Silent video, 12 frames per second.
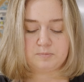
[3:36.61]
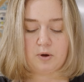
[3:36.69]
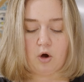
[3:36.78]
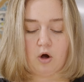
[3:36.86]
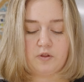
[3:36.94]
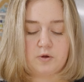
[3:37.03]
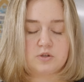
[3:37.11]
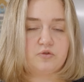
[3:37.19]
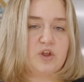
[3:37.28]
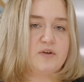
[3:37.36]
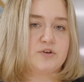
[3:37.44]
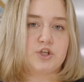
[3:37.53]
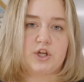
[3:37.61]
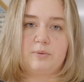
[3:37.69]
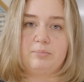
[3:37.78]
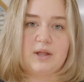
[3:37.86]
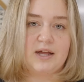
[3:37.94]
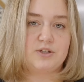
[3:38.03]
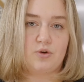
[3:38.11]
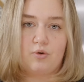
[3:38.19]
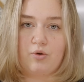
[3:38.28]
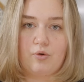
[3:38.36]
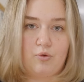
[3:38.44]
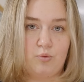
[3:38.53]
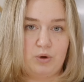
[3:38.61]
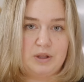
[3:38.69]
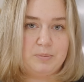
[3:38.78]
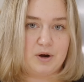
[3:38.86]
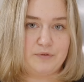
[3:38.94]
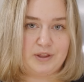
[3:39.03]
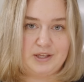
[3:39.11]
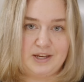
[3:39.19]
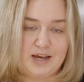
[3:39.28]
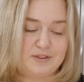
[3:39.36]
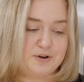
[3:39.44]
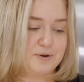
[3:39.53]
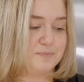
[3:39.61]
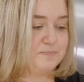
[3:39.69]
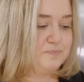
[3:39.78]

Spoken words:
but all those flavors are gonna blend really perfectly together.